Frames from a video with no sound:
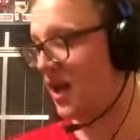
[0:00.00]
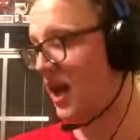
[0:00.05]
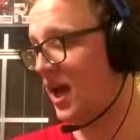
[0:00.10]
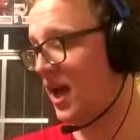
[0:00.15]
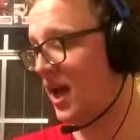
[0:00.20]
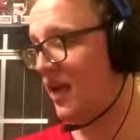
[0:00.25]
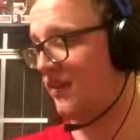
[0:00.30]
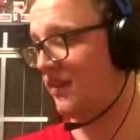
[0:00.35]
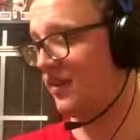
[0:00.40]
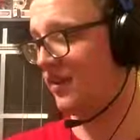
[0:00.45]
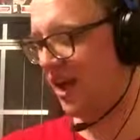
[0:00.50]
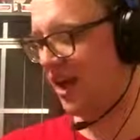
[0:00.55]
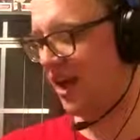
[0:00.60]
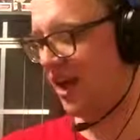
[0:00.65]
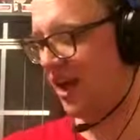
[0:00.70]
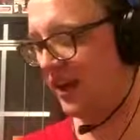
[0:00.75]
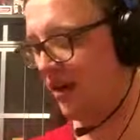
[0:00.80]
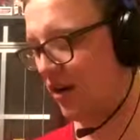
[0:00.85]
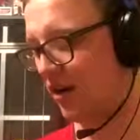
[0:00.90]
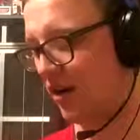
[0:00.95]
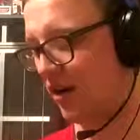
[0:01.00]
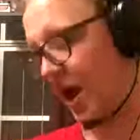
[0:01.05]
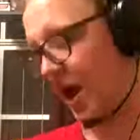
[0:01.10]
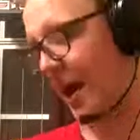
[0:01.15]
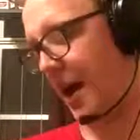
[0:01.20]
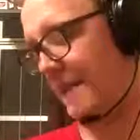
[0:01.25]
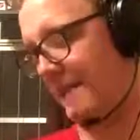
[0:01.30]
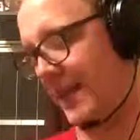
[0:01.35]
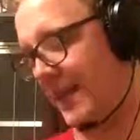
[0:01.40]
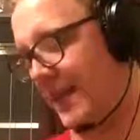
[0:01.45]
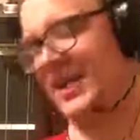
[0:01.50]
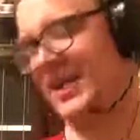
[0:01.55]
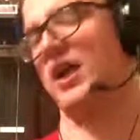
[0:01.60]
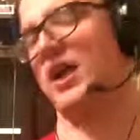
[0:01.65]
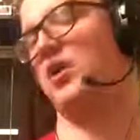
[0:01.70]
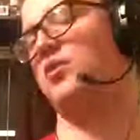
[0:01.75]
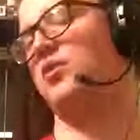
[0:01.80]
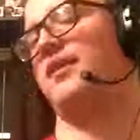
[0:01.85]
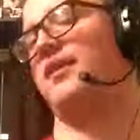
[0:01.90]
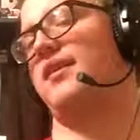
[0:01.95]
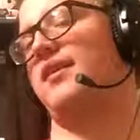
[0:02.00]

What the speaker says: if it's not rated R, I might not go see it.